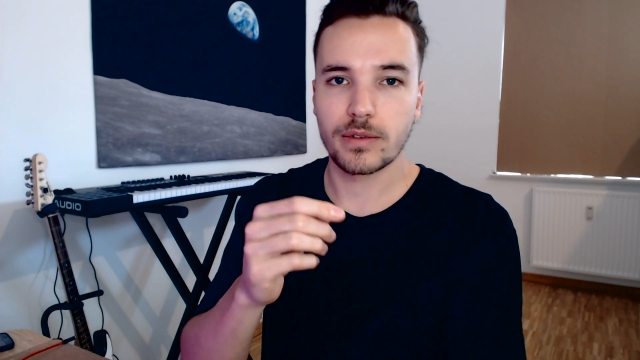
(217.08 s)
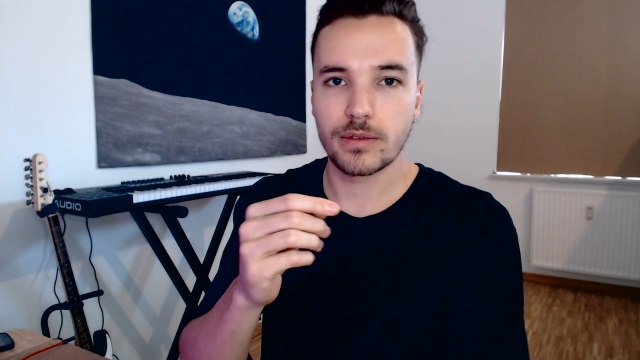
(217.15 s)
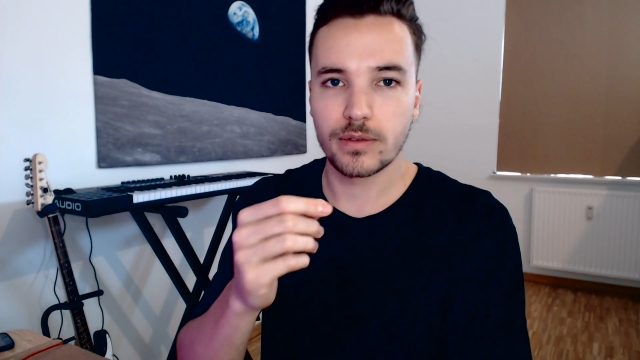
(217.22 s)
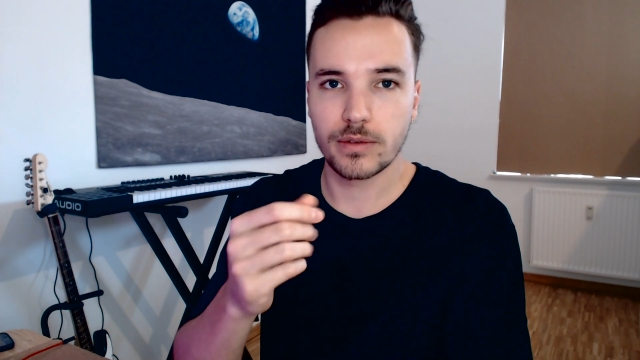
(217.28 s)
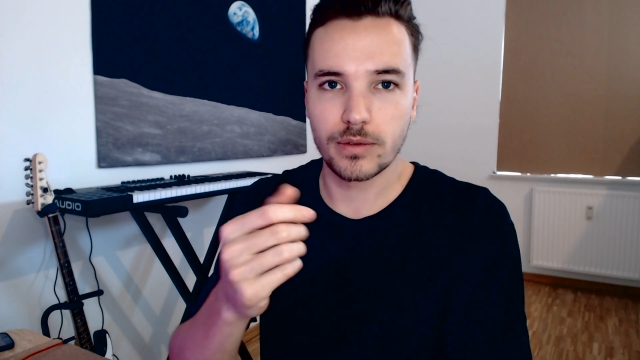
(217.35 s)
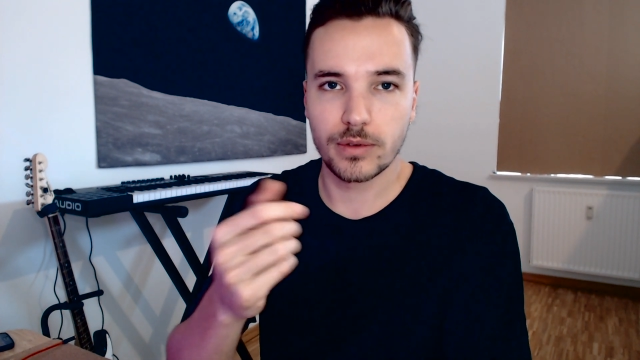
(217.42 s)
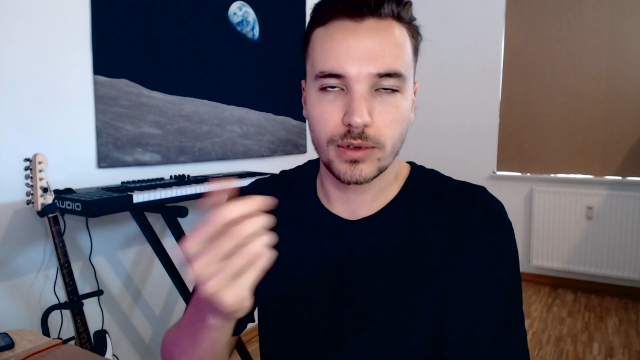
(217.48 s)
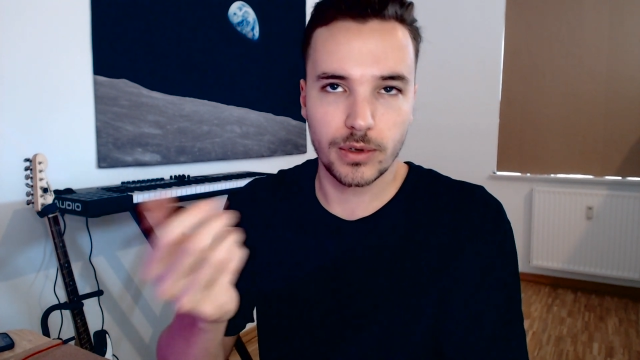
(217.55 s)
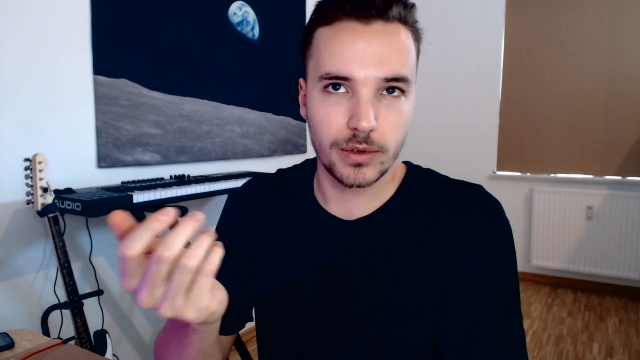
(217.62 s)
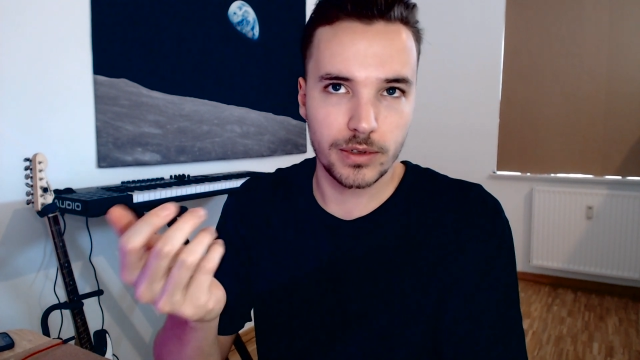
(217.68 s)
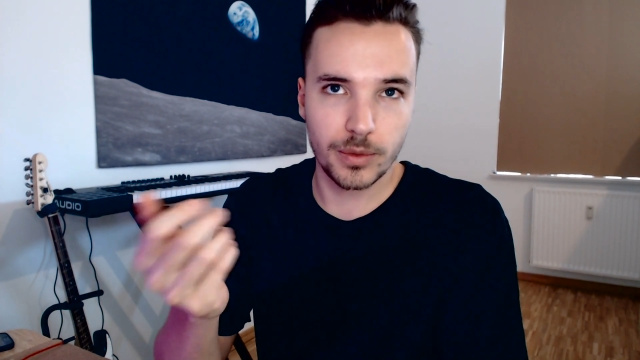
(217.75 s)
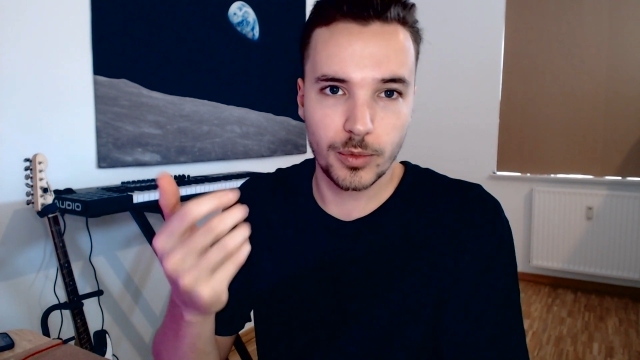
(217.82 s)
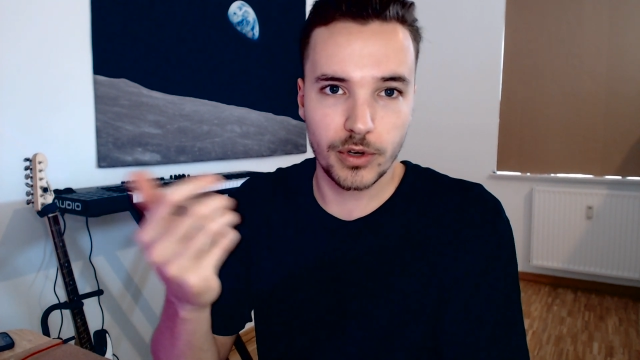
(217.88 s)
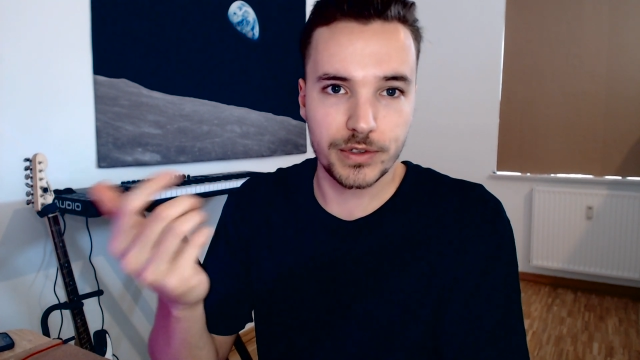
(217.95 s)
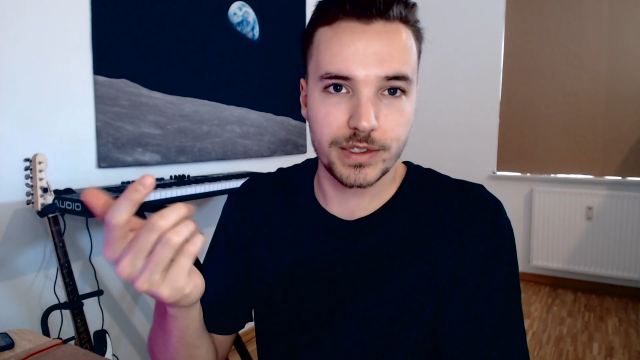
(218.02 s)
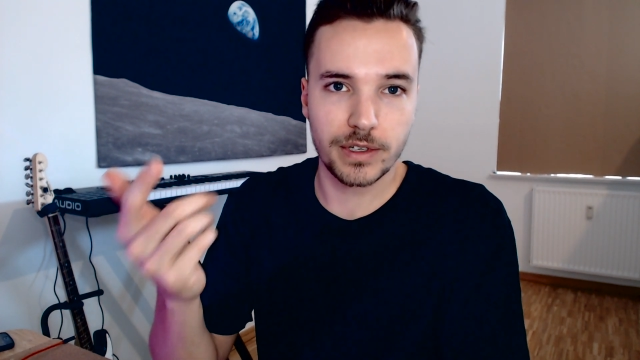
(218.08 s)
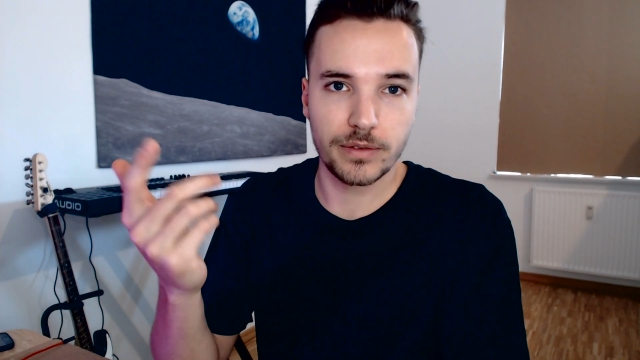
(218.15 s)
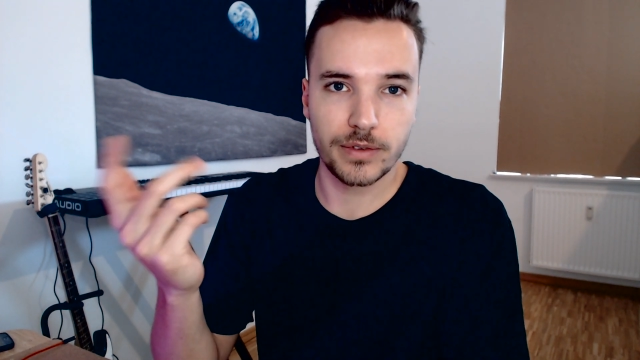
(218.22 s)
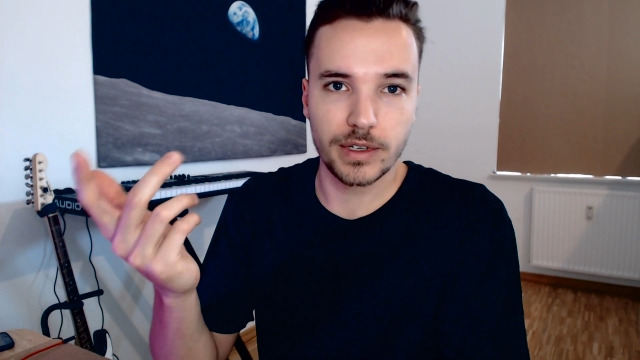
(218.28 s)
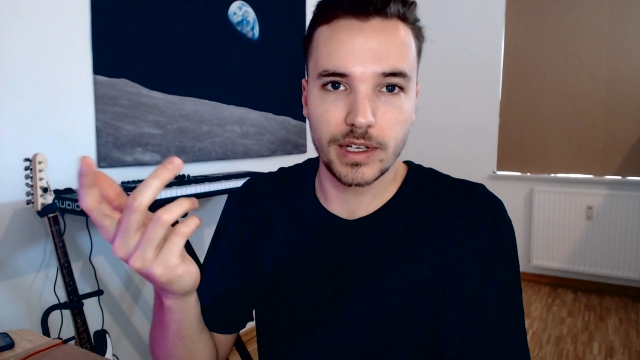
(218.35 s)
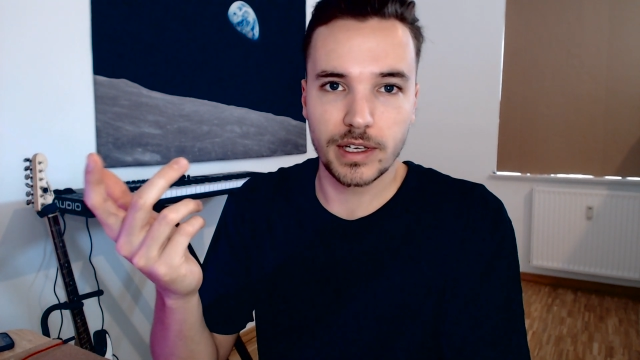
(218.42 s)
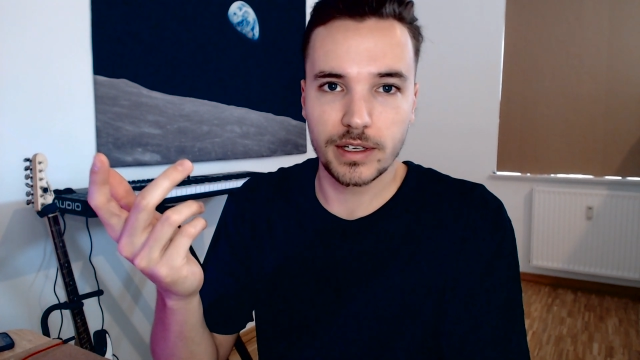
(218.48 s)
you call it a positive
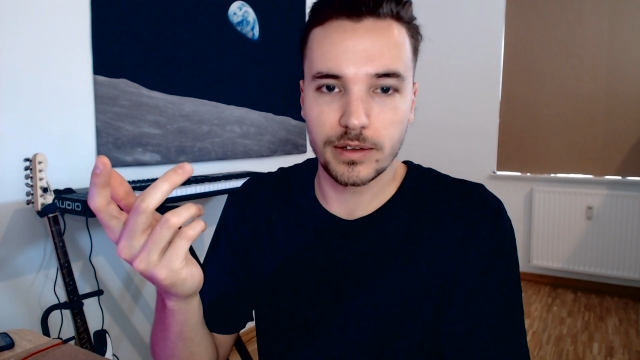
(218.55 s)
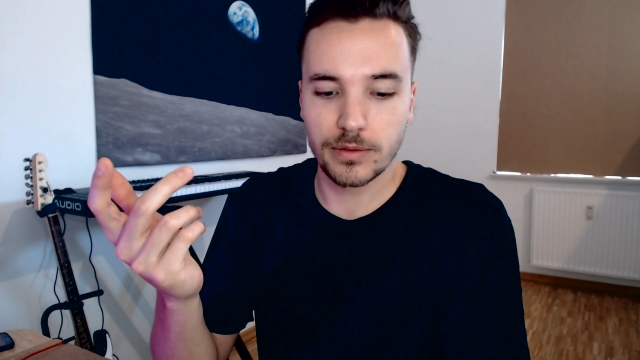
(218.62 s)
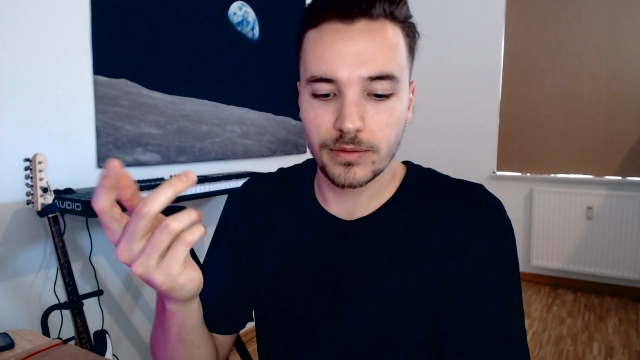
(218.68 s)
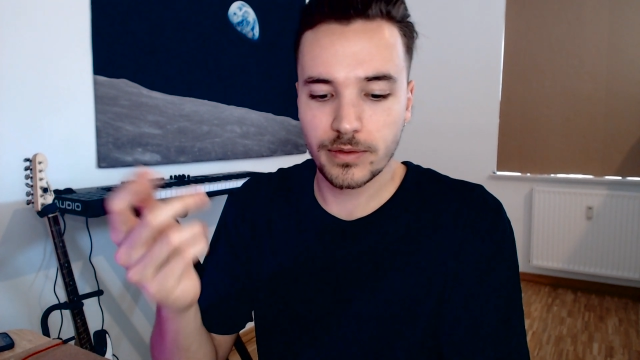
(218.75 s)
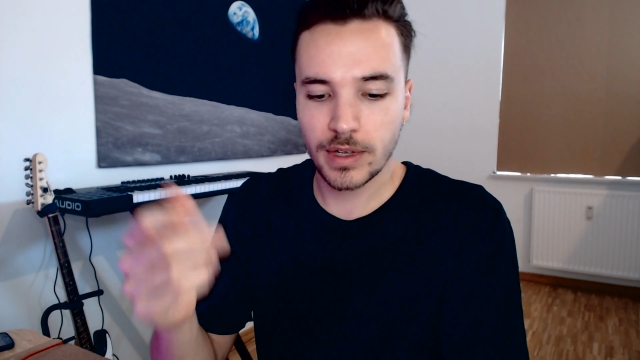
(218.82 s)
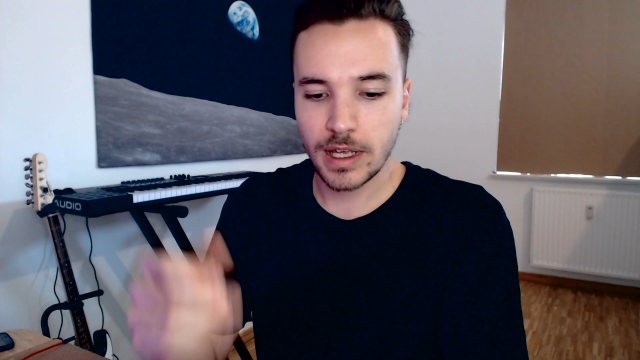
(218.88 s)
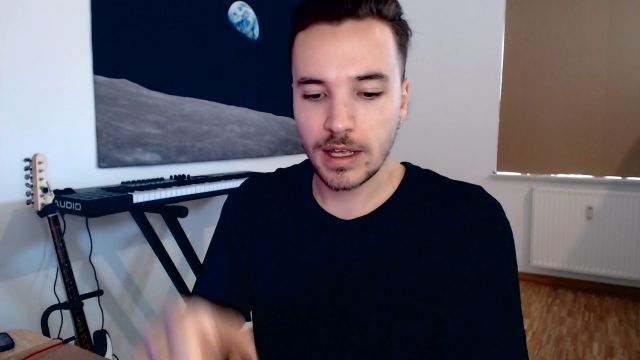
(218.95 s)
and negative.